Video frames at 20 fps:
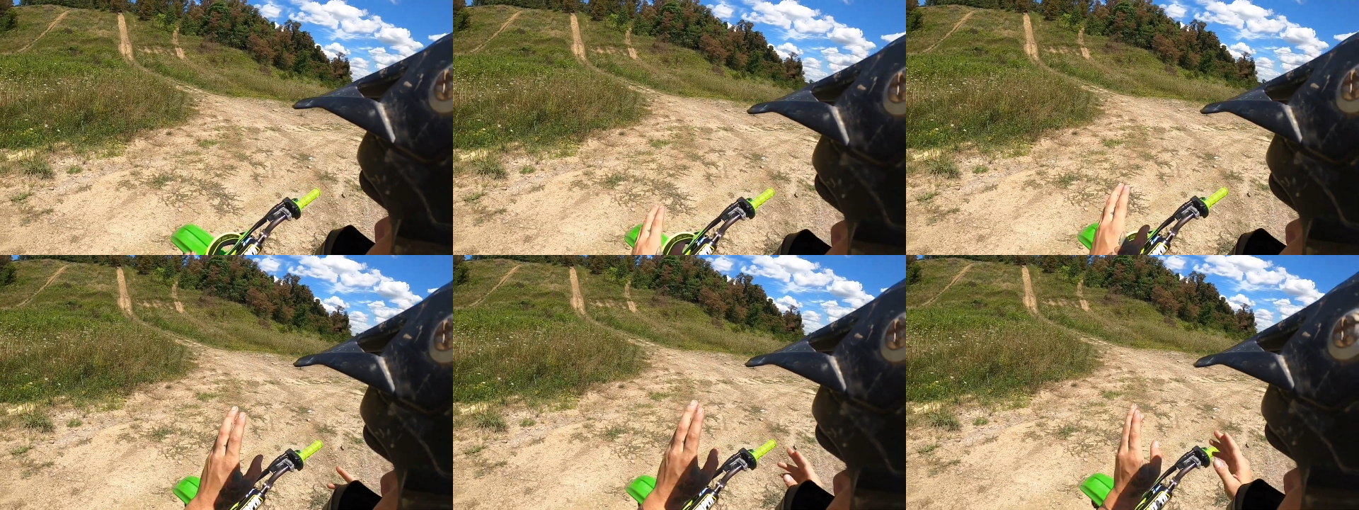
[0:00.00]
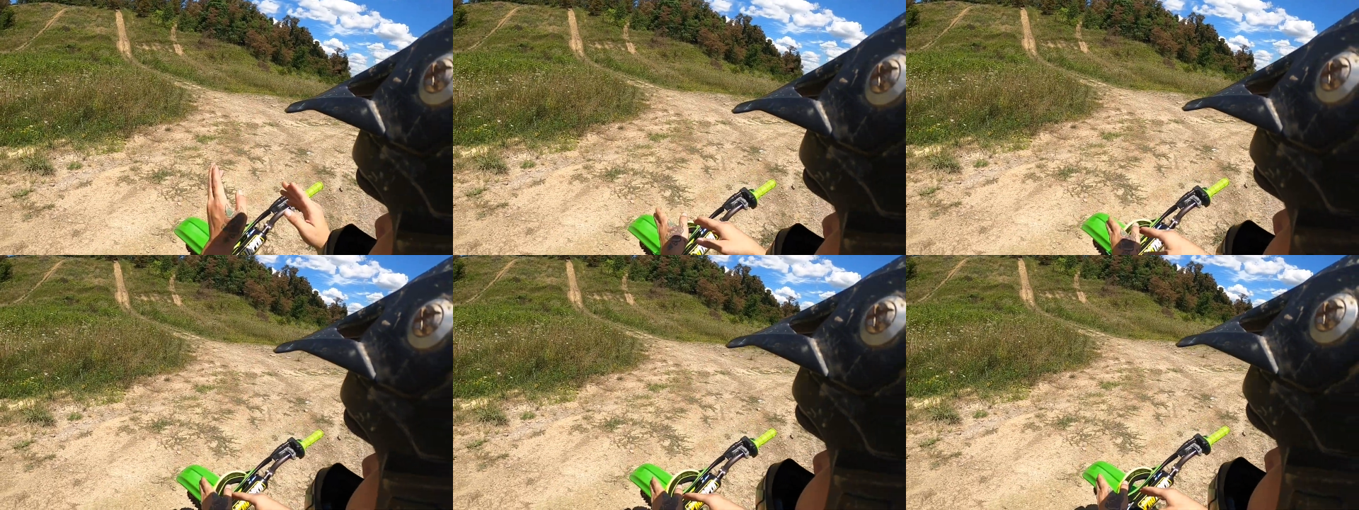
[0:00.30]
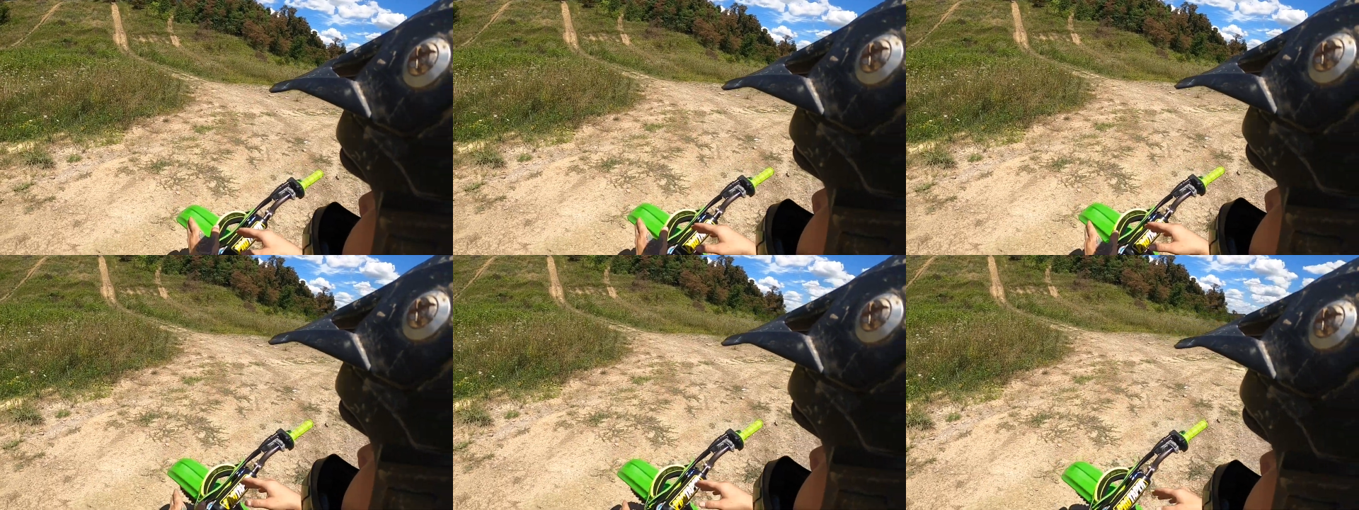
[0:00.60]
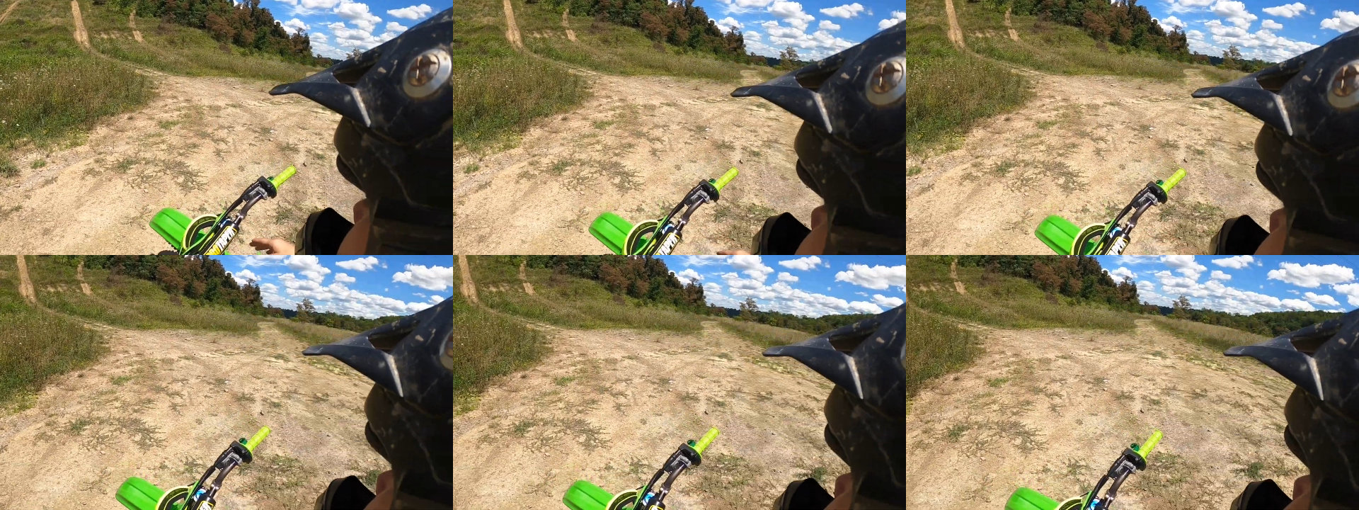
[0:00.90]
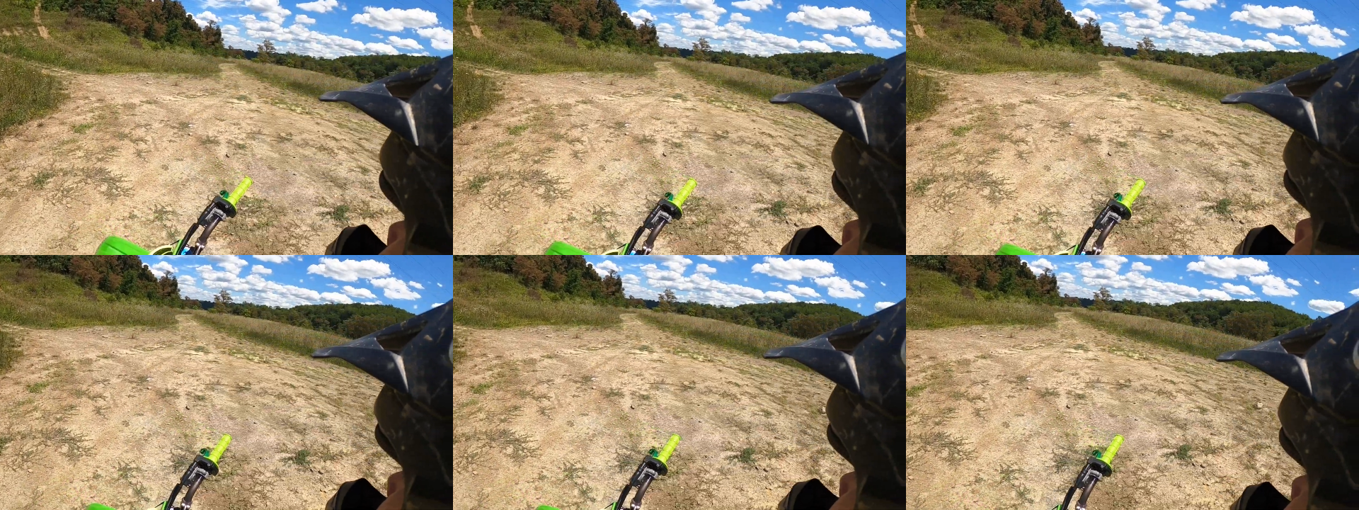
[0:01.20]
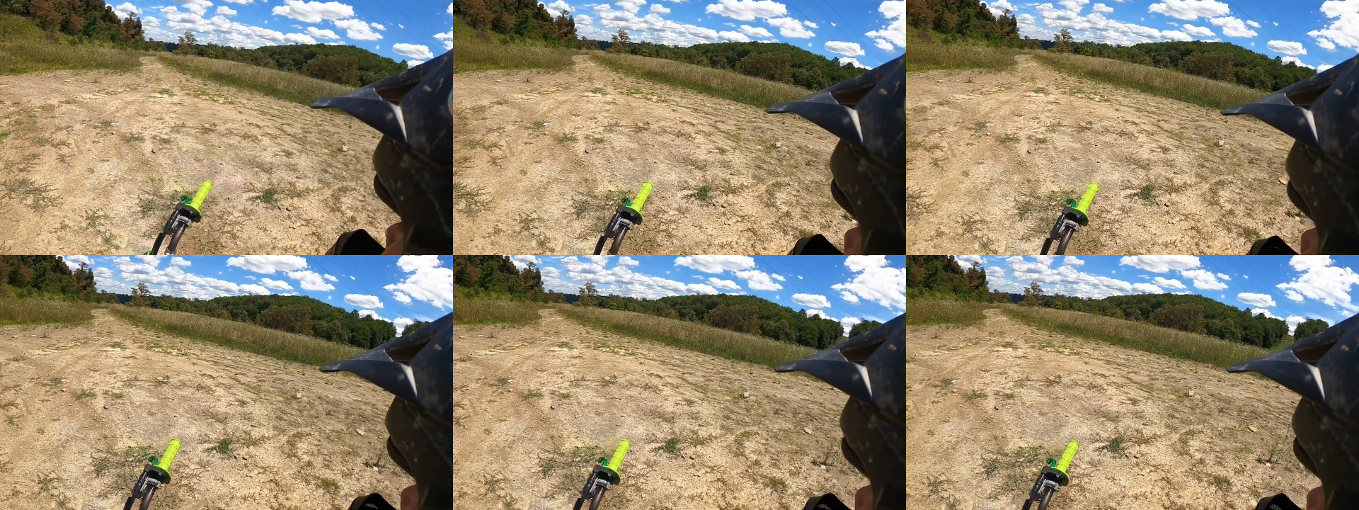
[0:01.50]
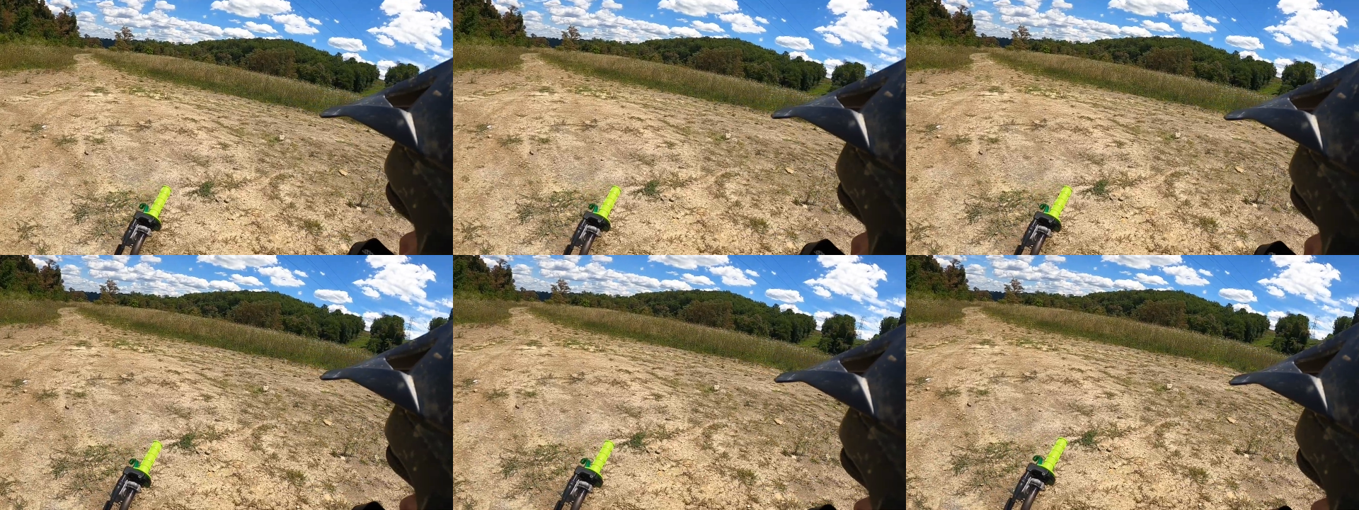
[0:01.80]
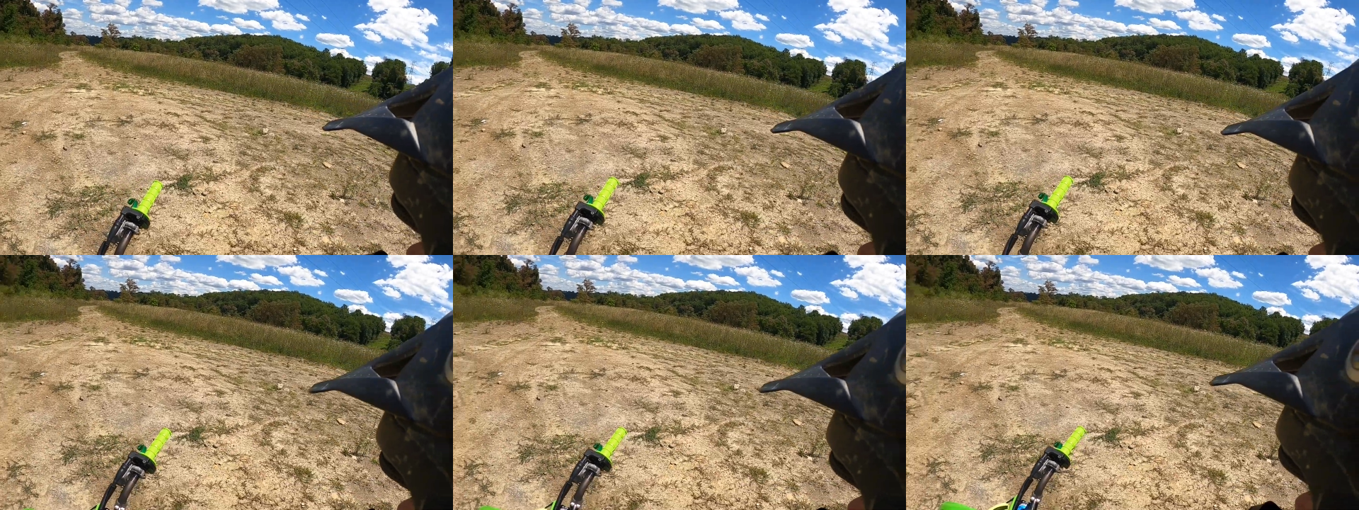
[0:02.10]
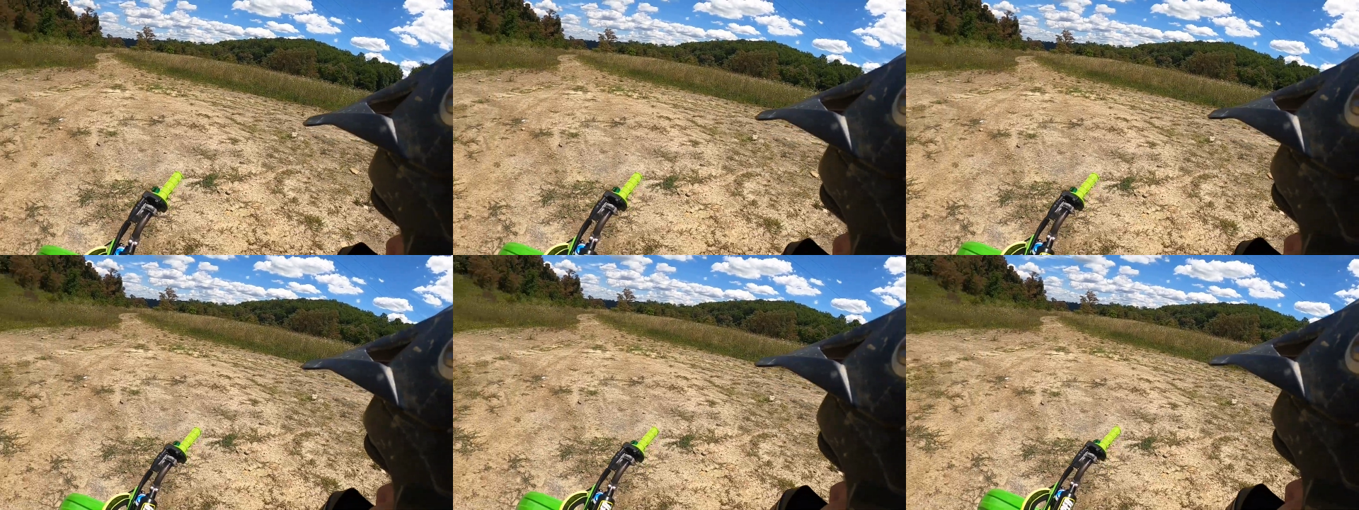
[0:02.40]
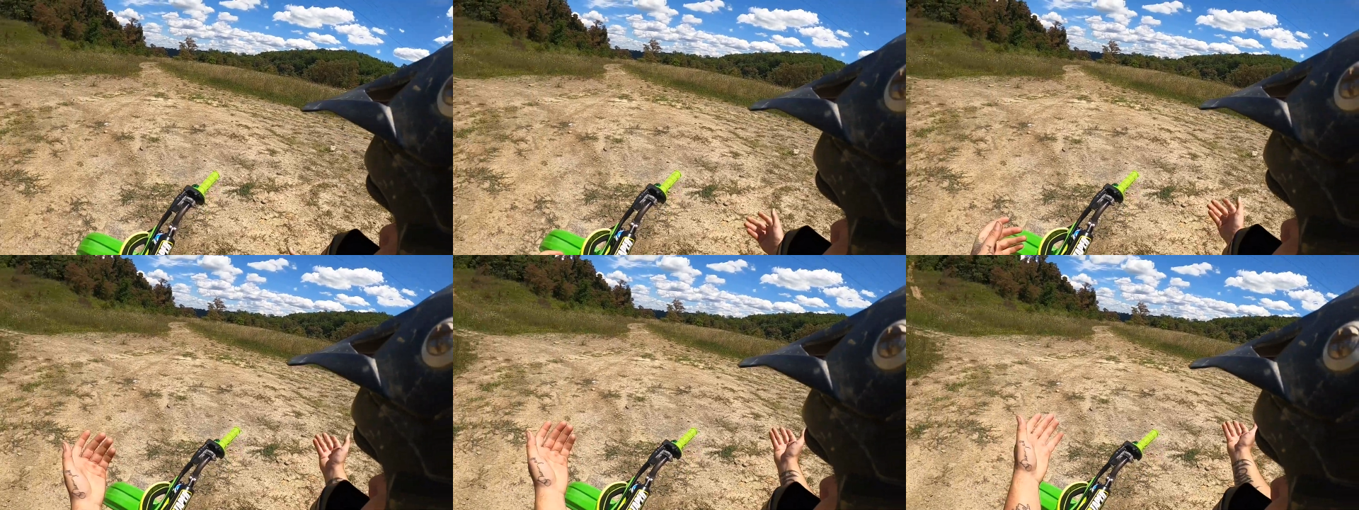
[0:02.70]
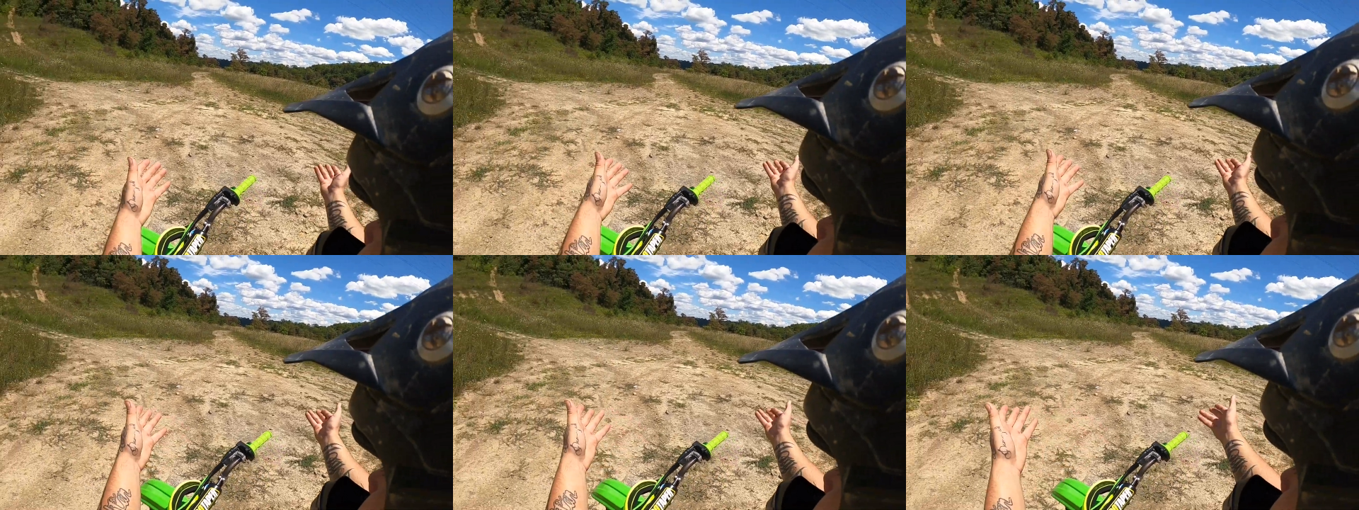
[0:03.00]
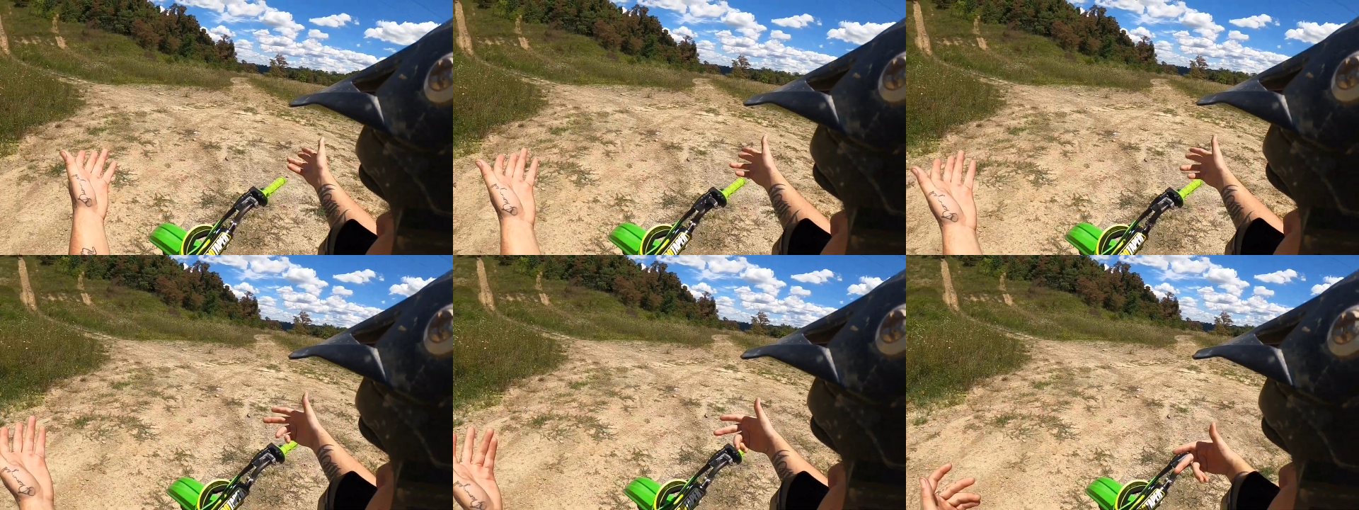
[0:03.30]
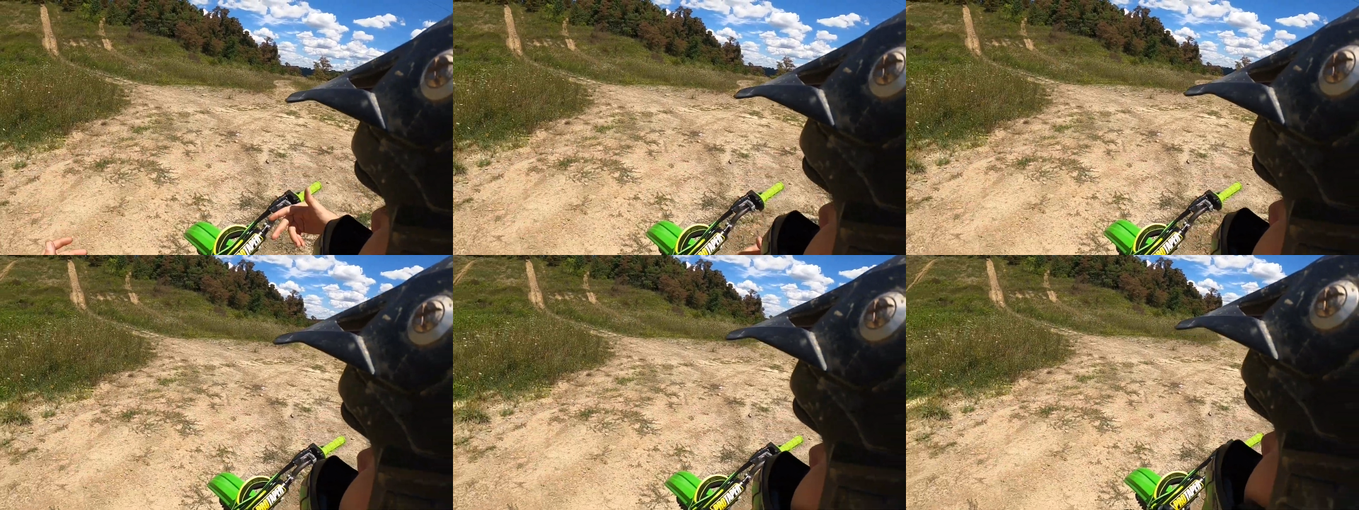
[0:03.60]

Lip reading: [unreadable: no face in view]